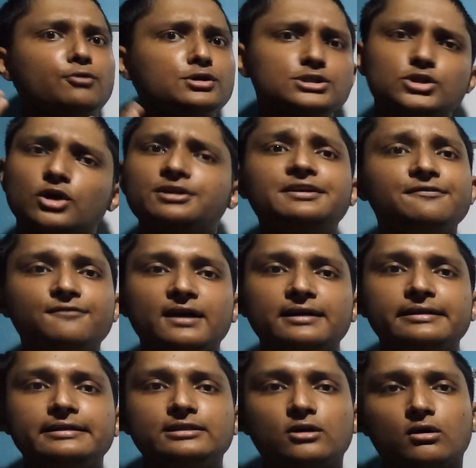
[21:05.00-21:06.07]
was not
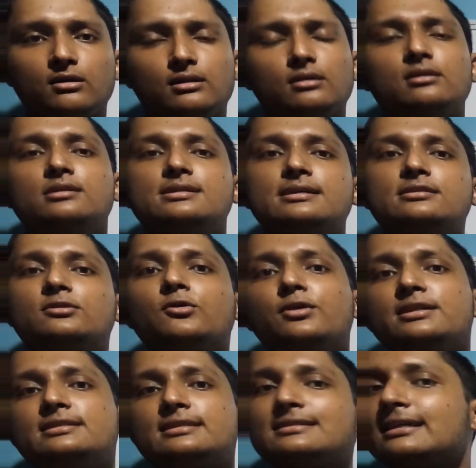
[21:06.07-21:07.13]
defined at all. So
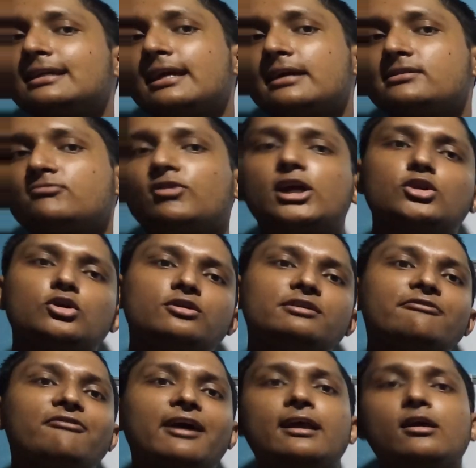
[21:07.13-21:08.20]
in such a case, we cannot
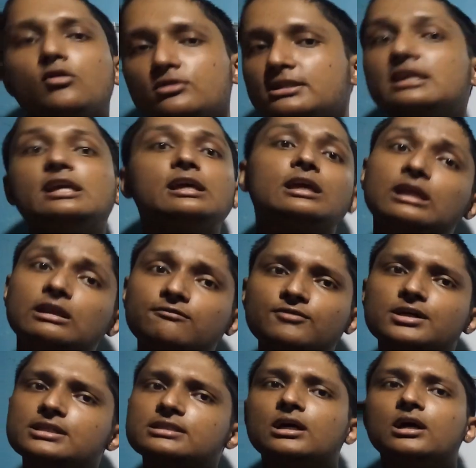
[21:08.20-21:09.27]
define cosec
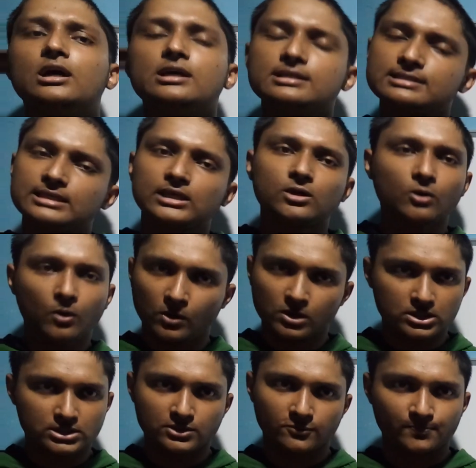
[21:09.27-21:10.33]
inverse 0
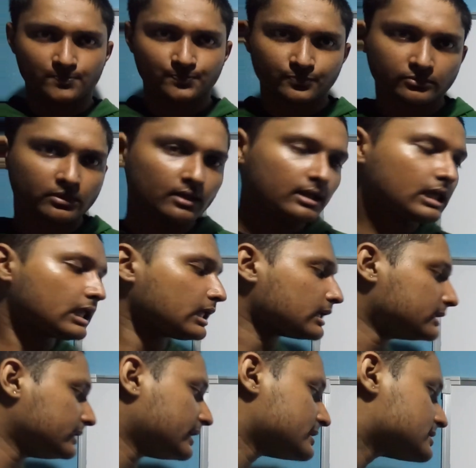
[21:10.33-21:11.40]
also.
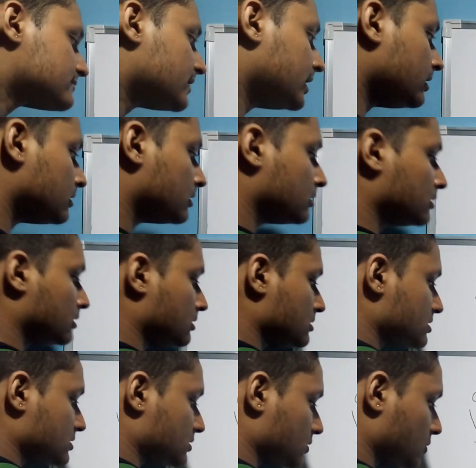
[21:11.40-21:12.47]
That's why.
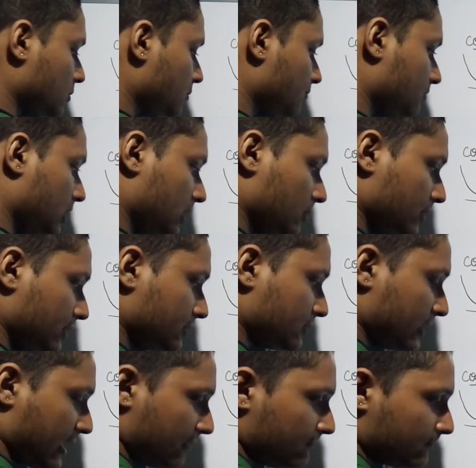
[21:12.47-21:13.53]
So we are going to
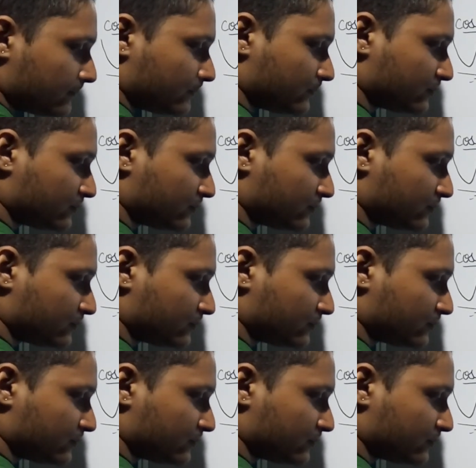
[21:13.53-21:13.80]
have